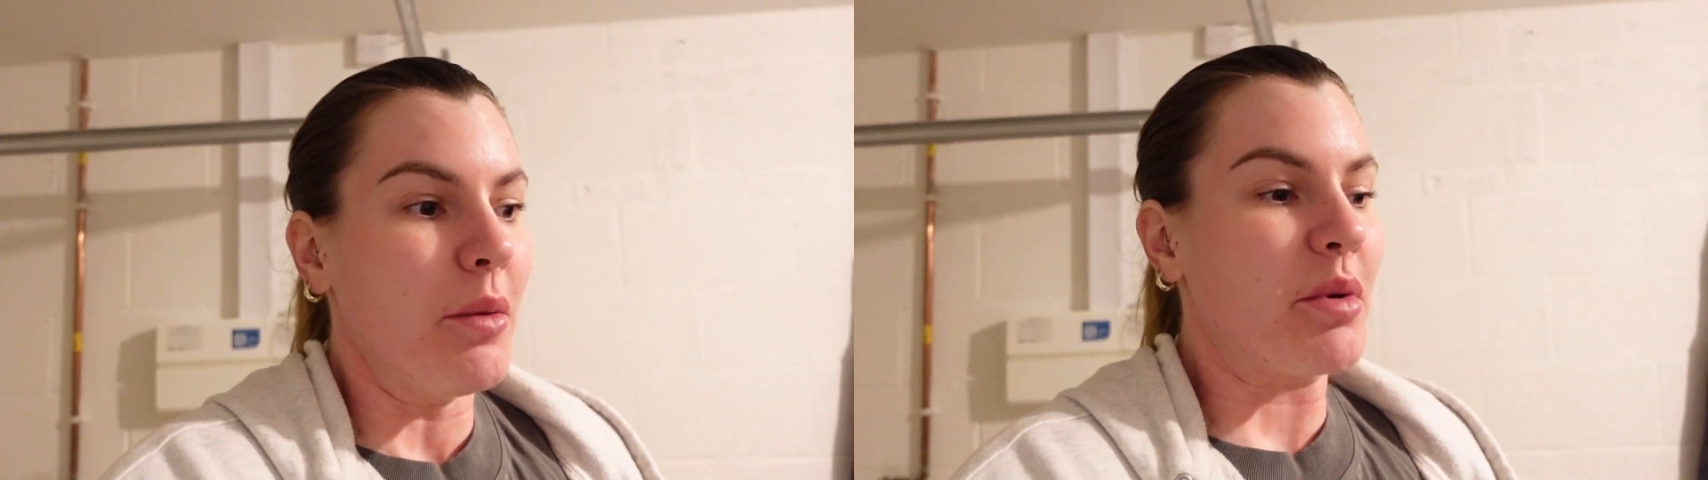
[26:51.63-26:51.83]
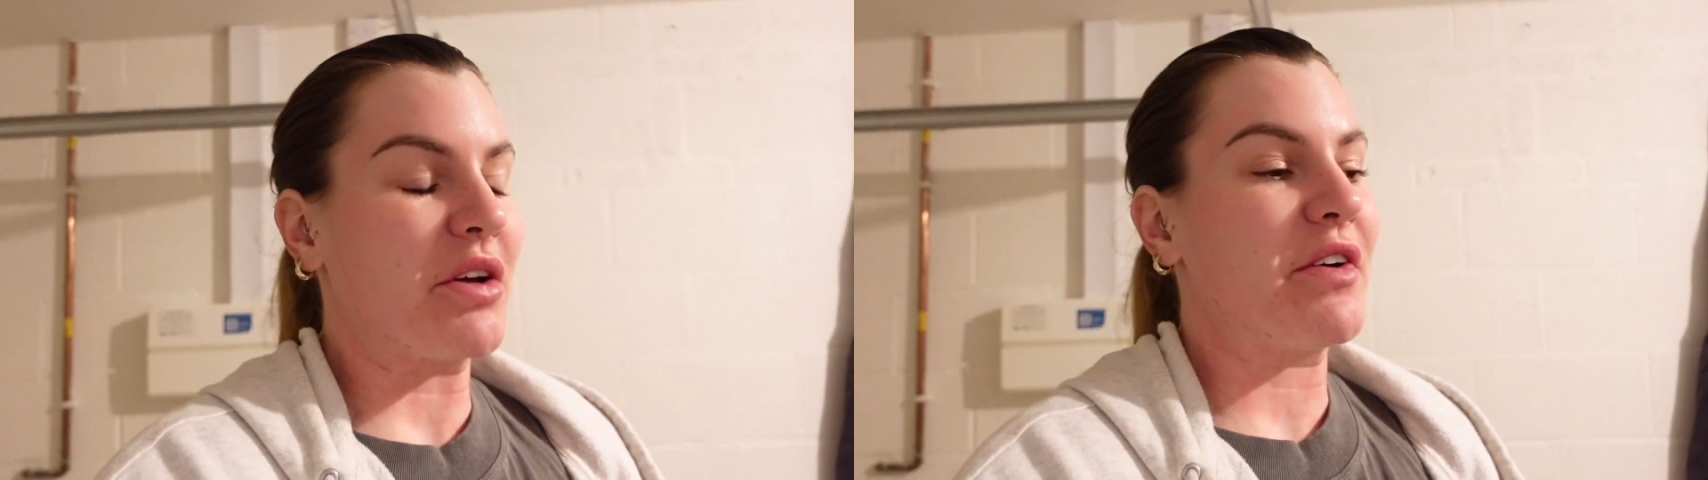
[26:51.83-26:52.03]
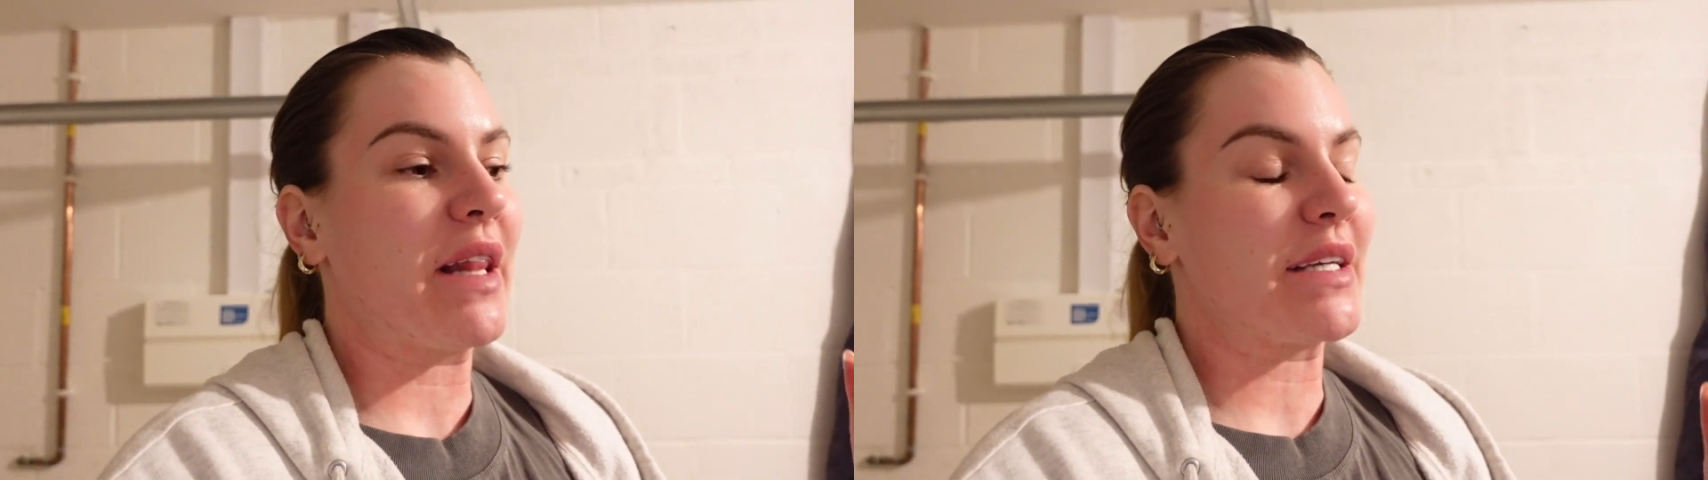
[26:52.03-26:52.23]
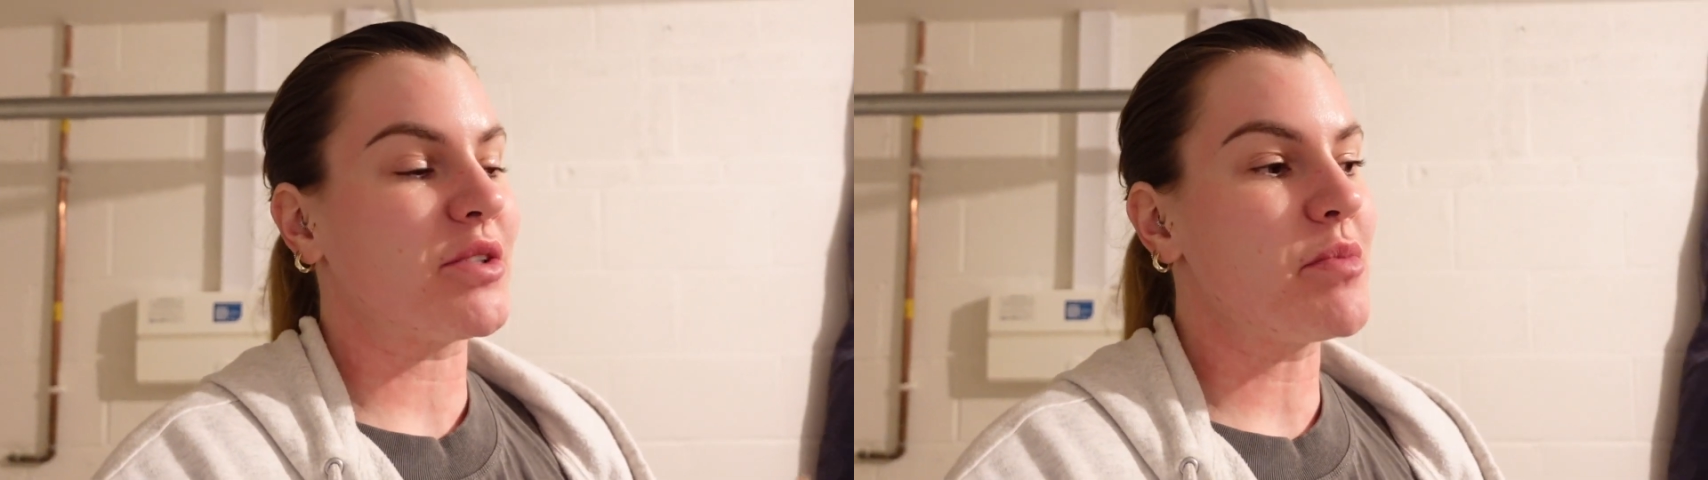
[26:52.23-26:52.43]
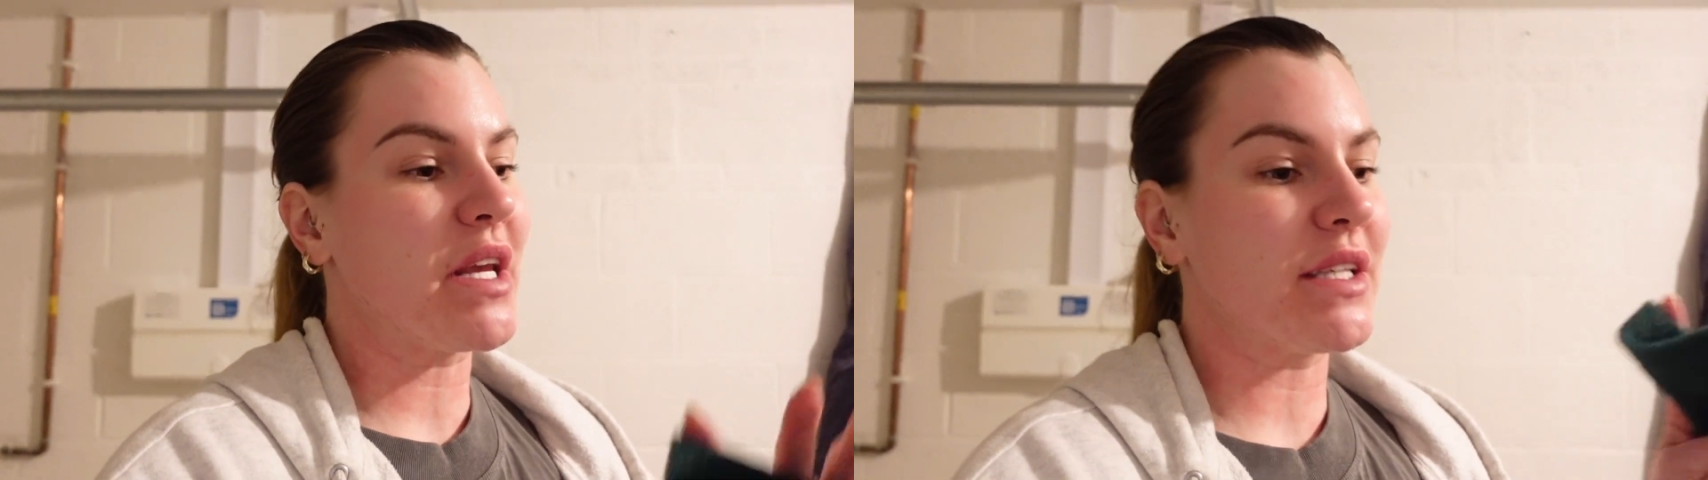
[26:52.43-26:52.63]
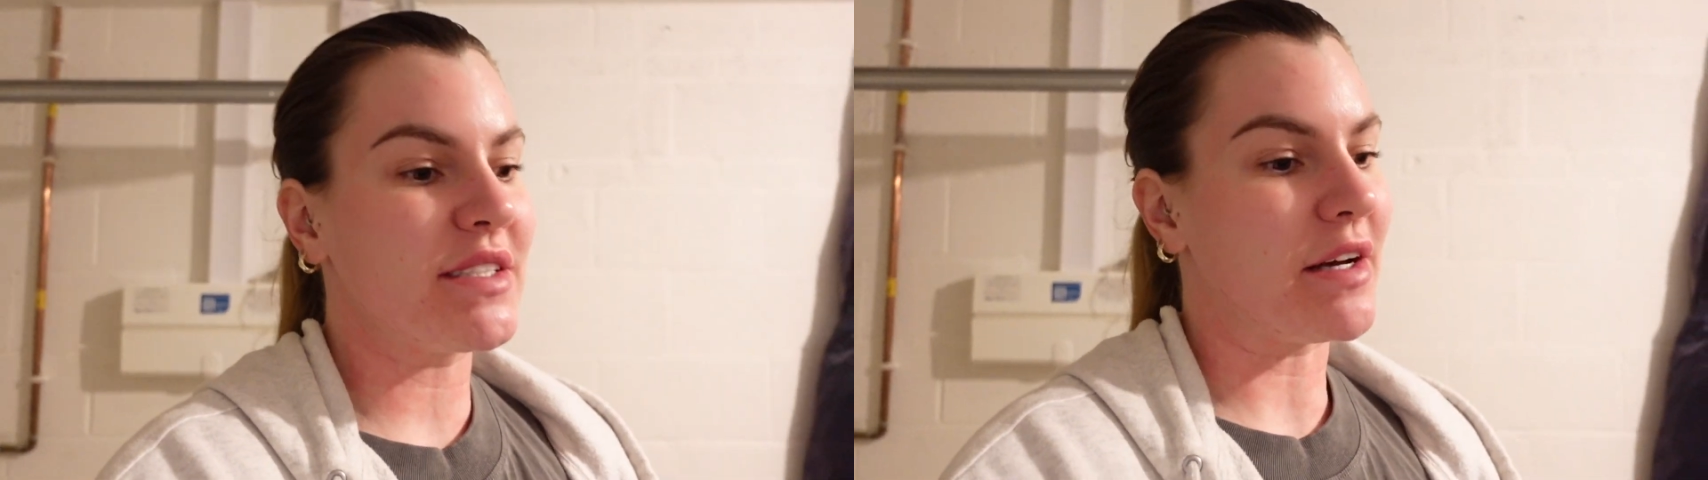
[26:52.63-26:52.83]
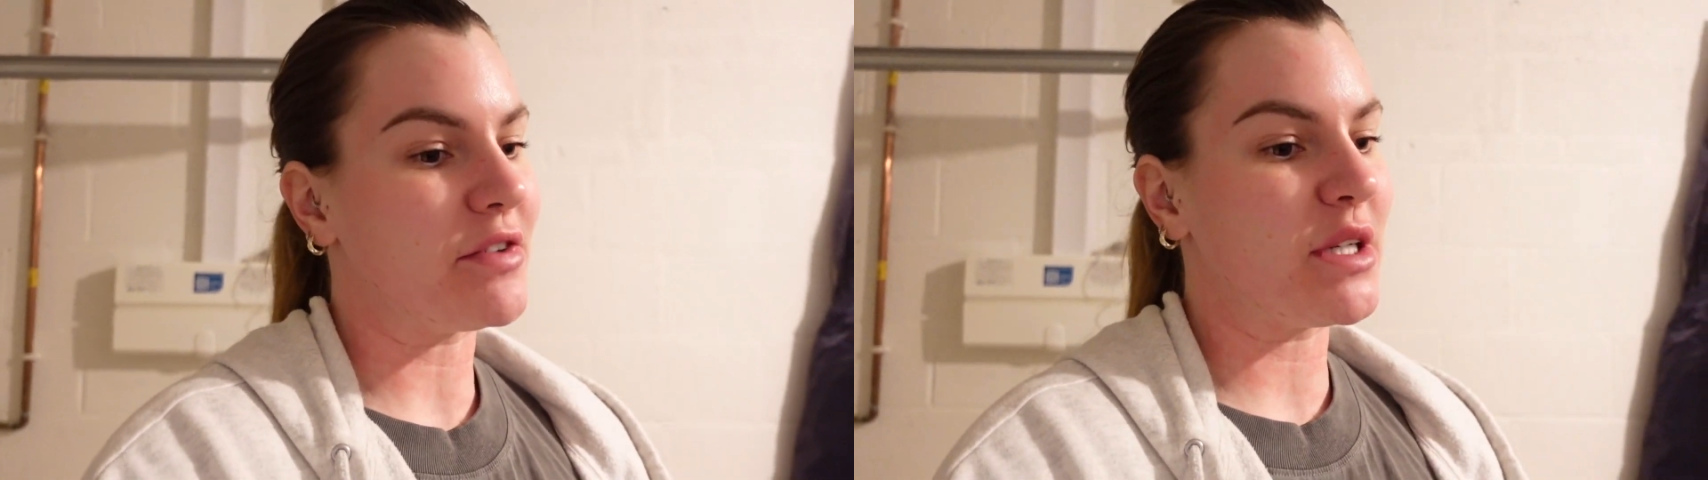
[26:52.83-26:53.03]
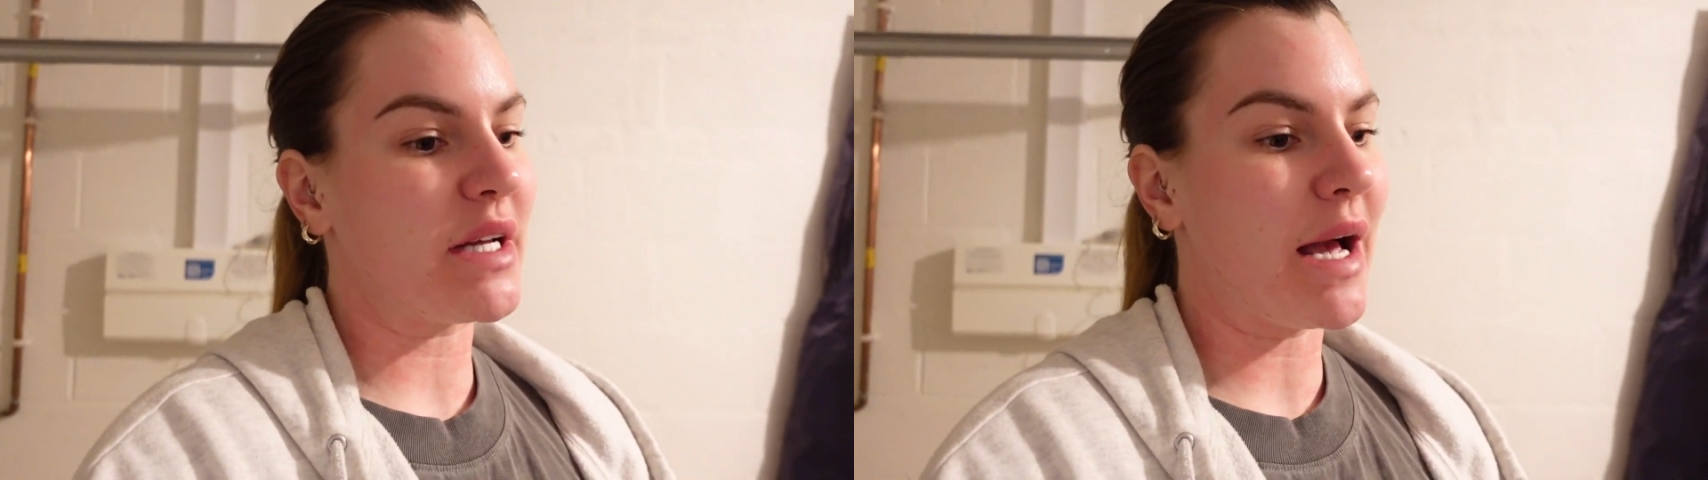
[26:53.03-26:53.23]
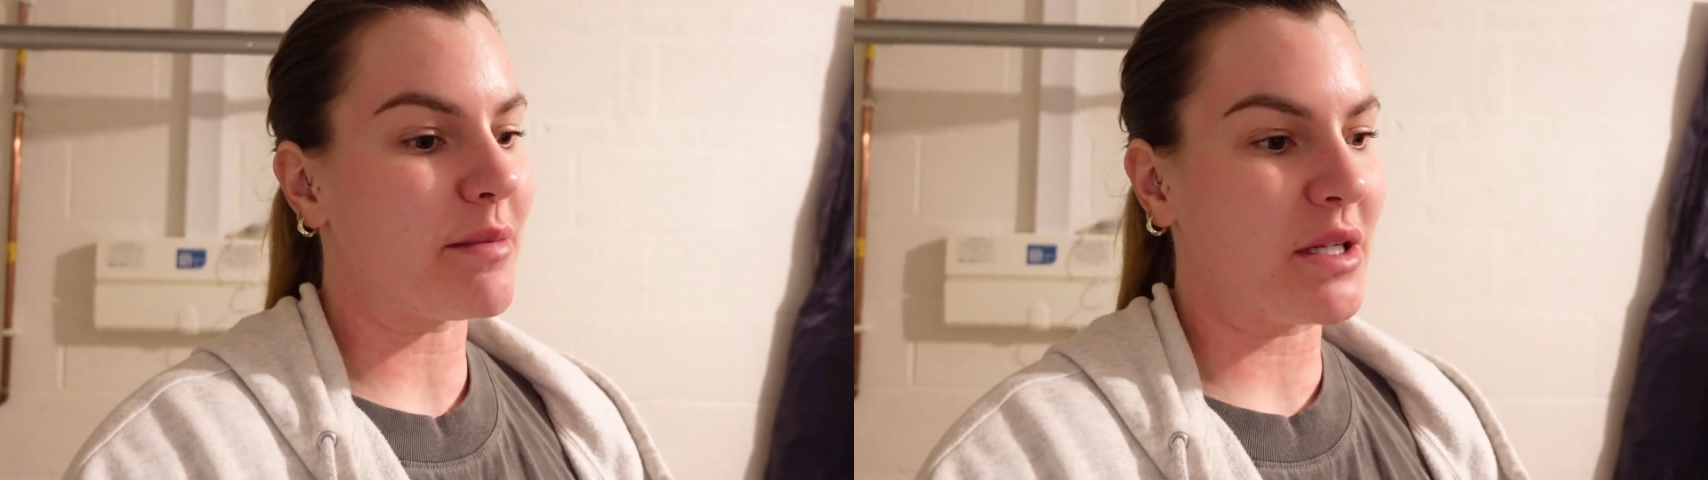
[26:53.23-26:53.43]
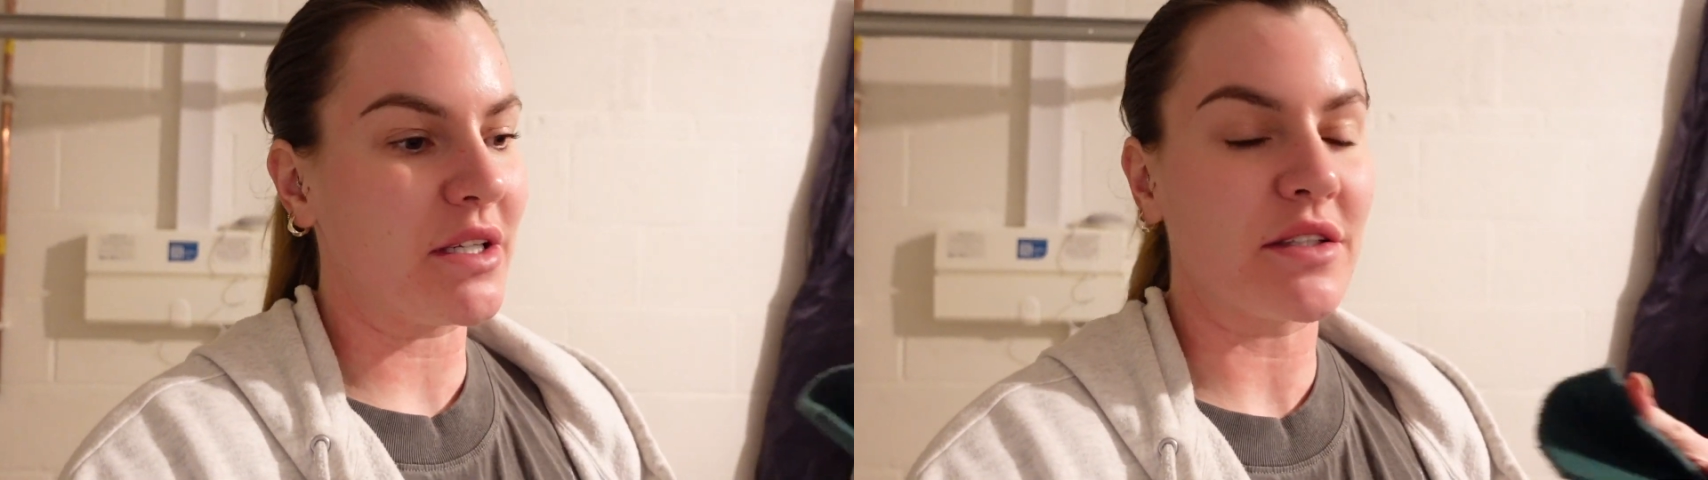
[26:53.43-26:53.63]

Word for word: But I feel like something is definitely happening